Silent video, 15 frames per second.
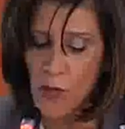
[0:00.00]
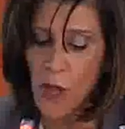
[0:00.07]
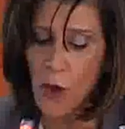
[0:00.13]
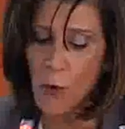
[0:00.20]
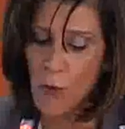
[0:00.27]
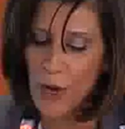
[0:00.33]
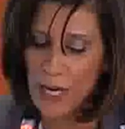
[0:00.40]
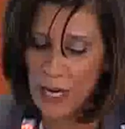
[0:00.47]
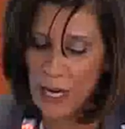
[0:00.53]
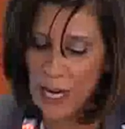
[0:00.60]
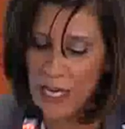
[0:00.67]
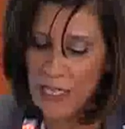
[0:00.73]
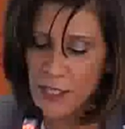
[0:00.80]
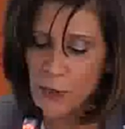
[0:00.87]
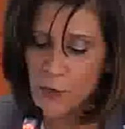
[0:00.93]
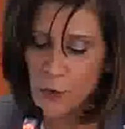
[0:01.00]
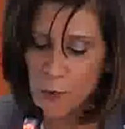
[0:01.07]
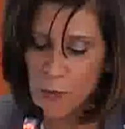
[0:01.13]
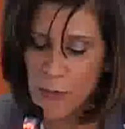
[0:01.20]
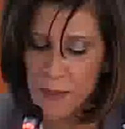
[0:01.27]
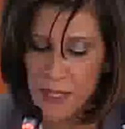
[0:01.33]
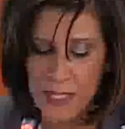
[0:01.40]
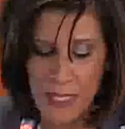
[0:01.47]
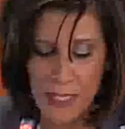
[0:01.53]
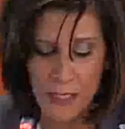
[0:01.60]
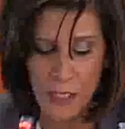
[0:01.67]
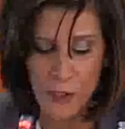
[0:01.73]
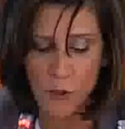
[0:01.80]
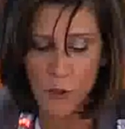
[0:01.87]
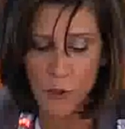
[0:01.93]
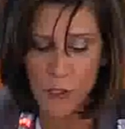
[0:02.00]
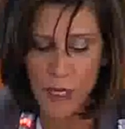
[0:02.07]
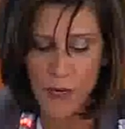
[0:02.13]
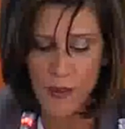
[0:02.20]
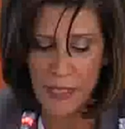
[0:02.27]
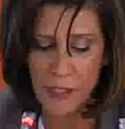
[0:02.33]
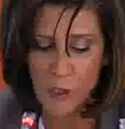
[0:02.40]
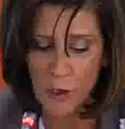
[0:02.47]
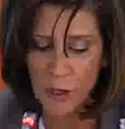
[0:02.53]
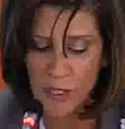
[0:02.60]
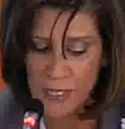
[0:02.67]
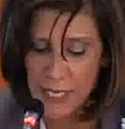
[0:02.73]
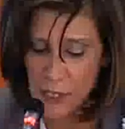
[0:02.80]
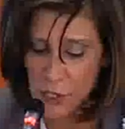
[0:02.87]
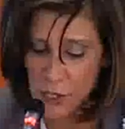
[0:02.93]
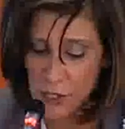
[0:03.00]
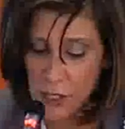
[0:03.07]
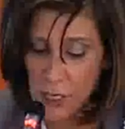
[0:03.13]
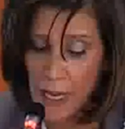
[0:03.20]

were elected to be presented during the joint session.